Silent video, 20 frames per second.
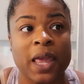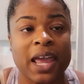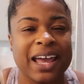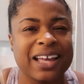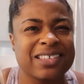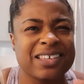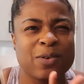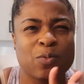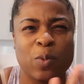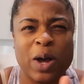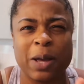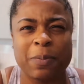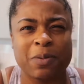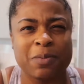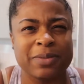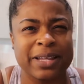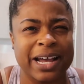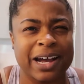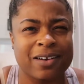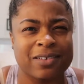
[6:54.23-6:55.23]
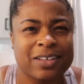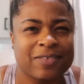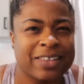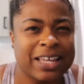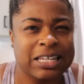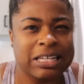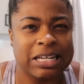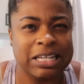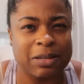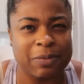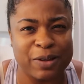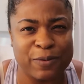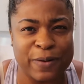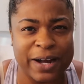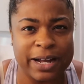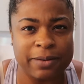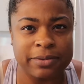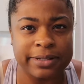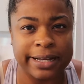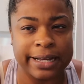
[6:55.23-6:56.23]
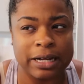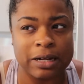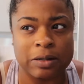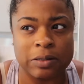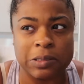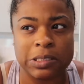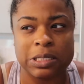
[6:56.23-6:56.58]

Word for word: and then wipe them down if they need to be wiped down.